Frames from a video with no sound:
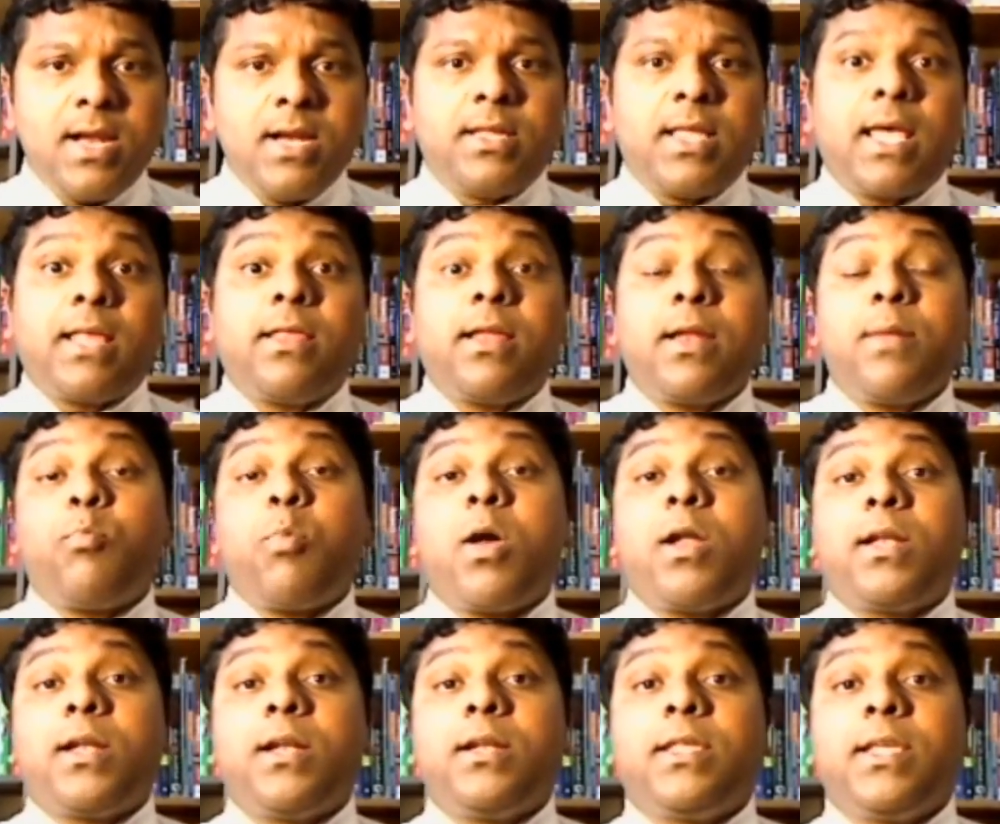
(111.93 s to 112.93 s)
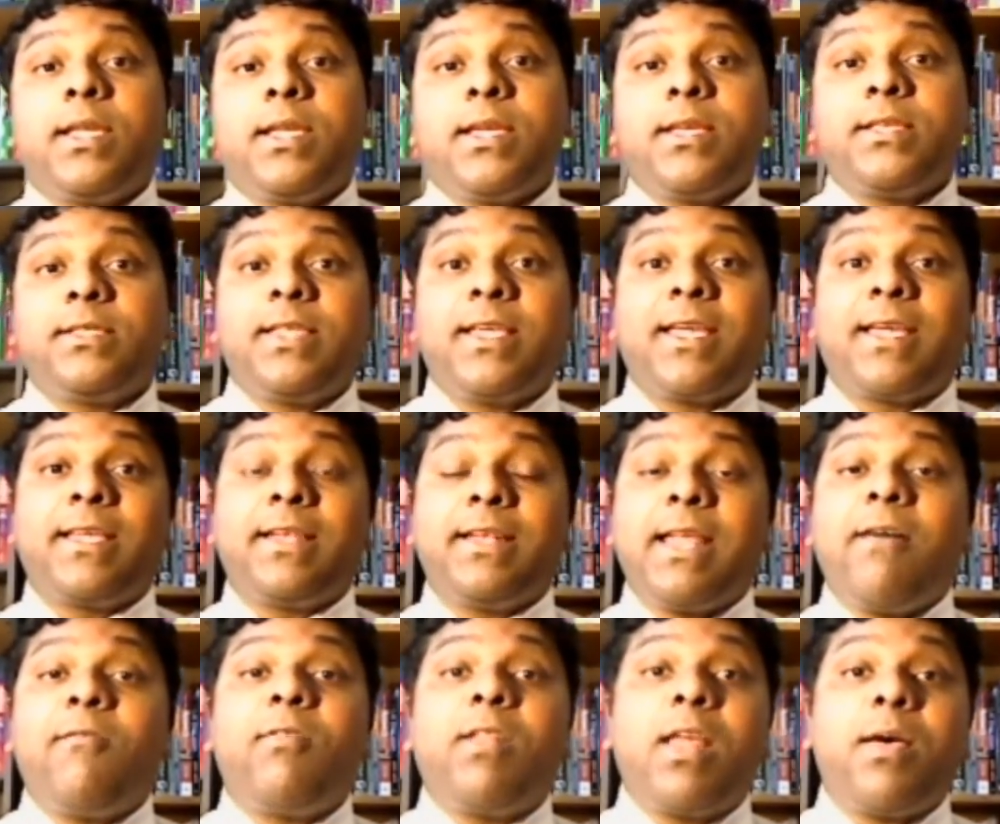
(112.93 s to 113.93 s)
The other important thing is they
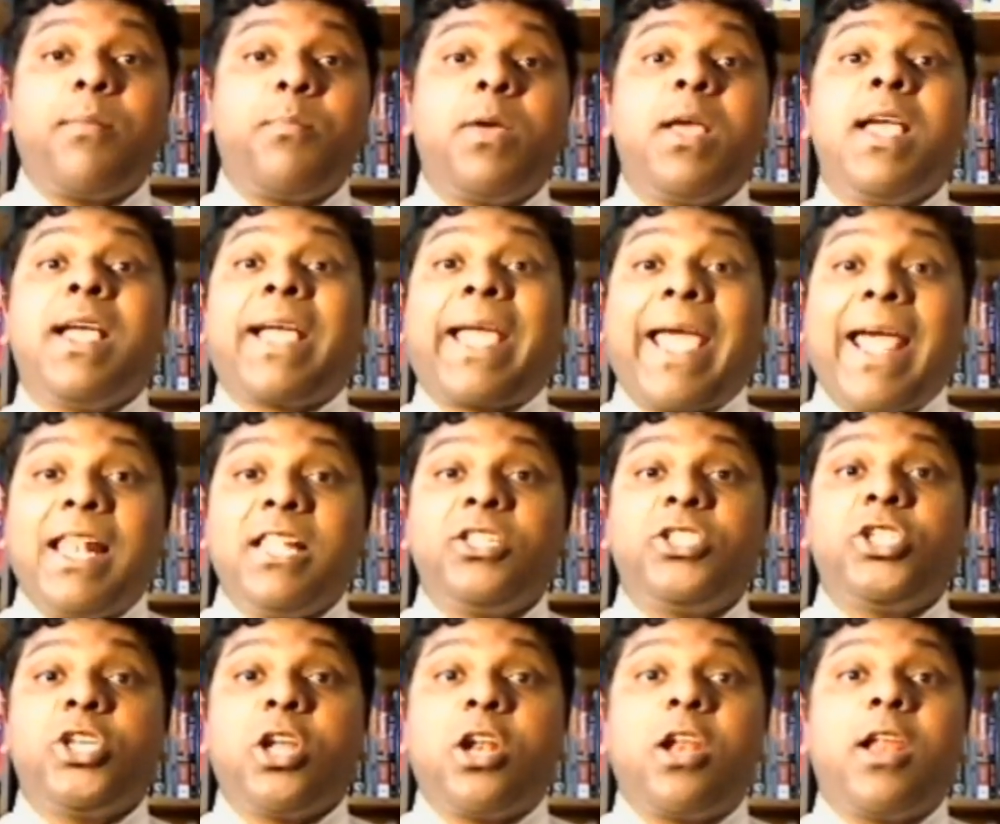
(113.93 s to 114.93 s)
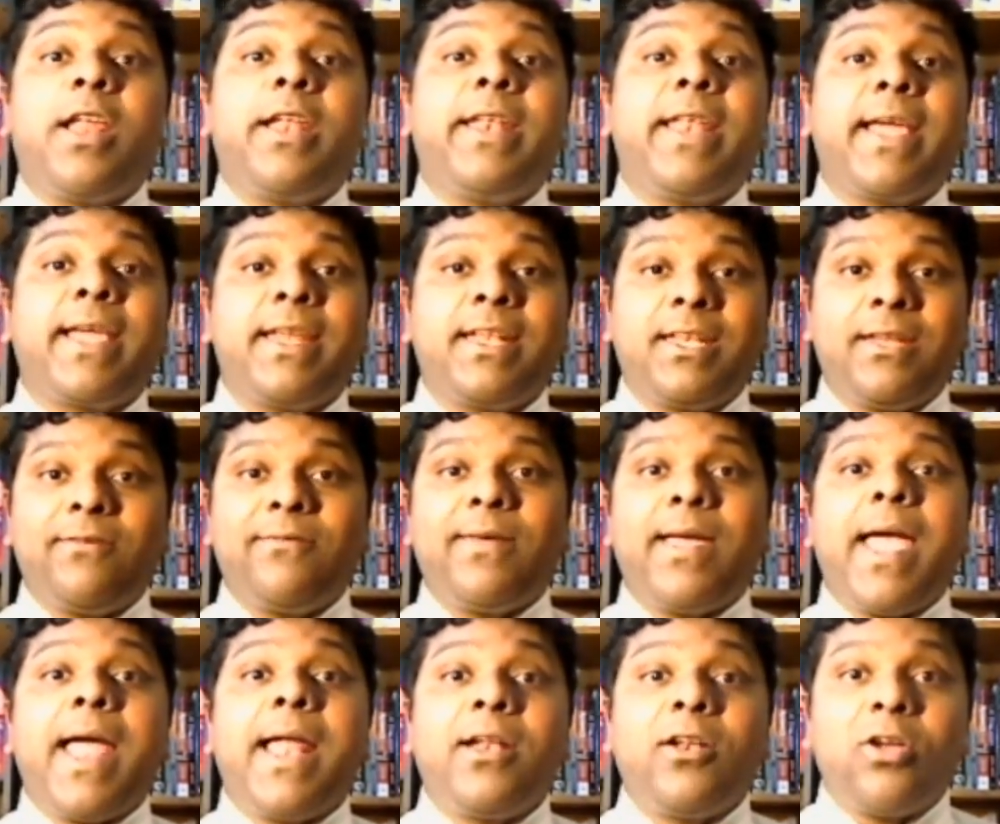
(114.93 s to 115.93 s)
develop culture negative
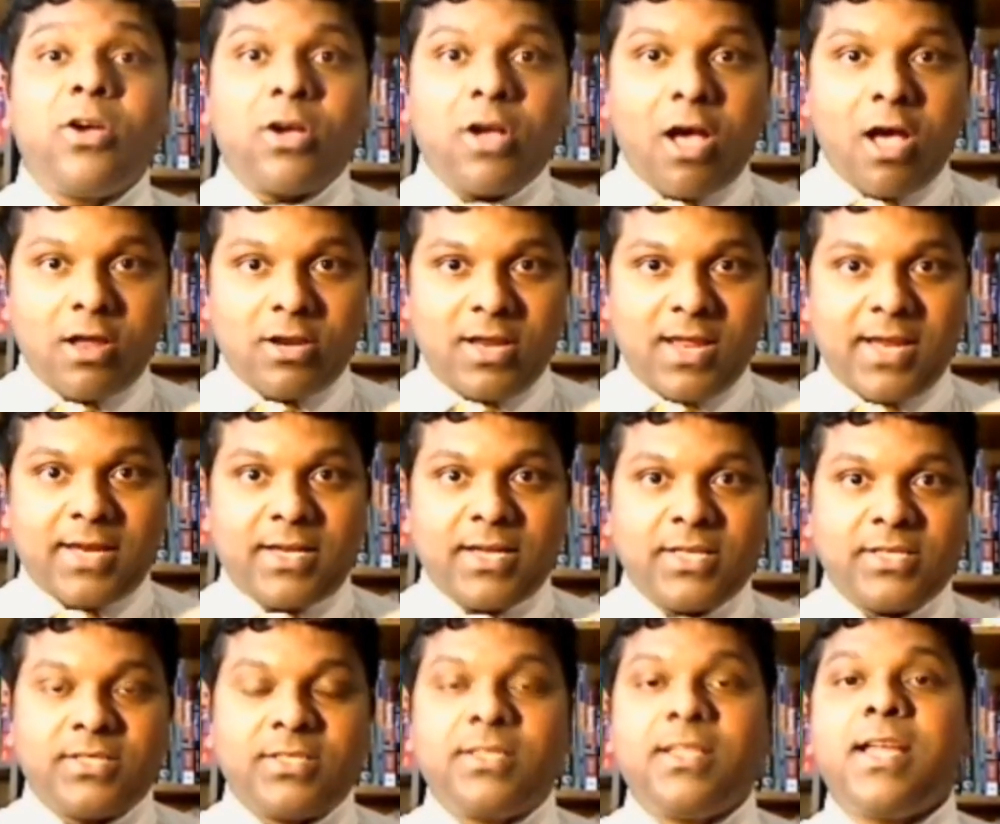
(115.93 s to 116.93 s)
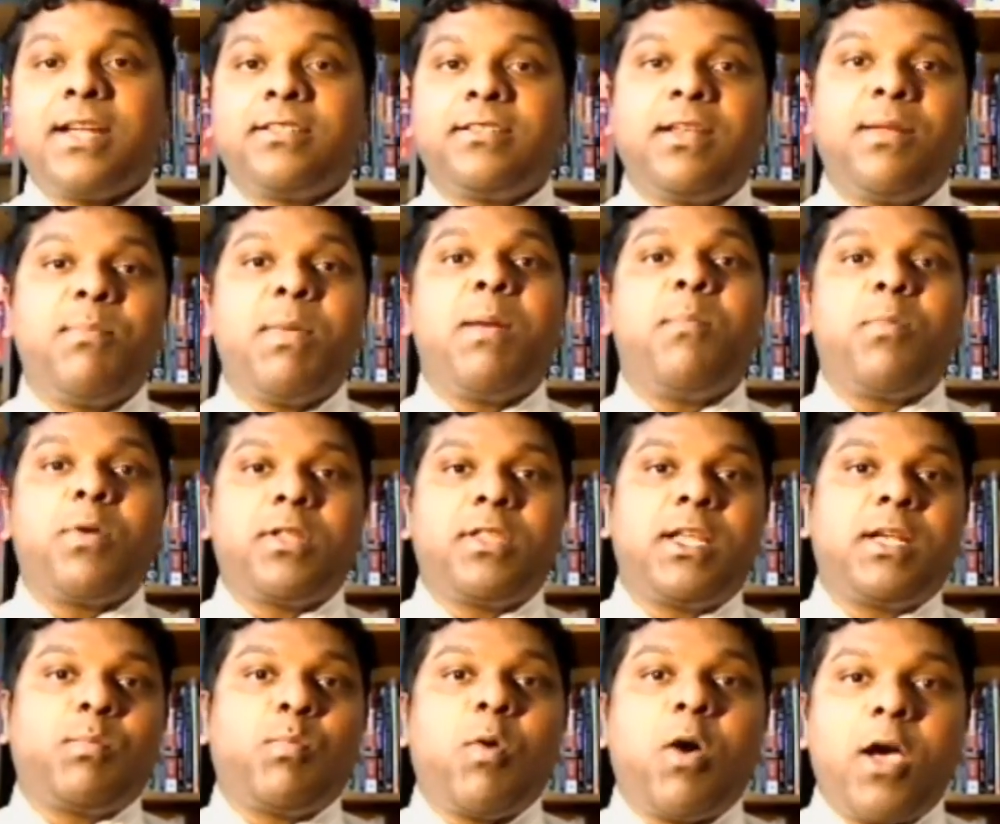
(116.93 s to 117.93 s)
endocarditis. That's remember
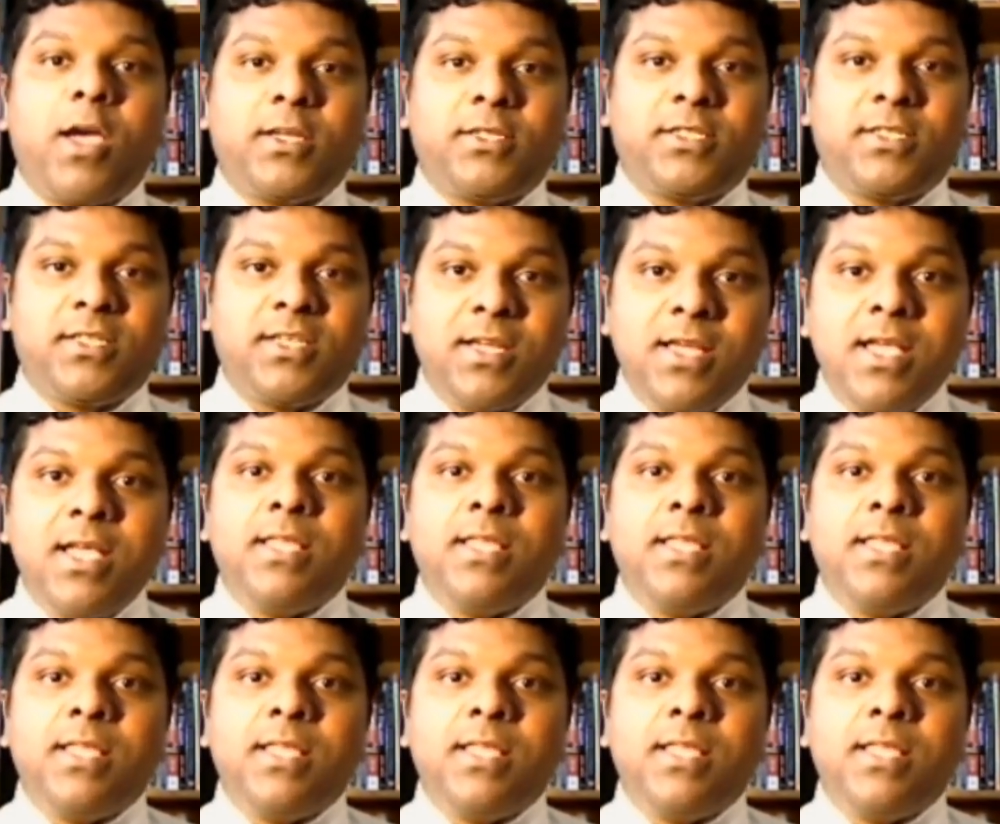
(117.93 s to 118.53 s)
that point.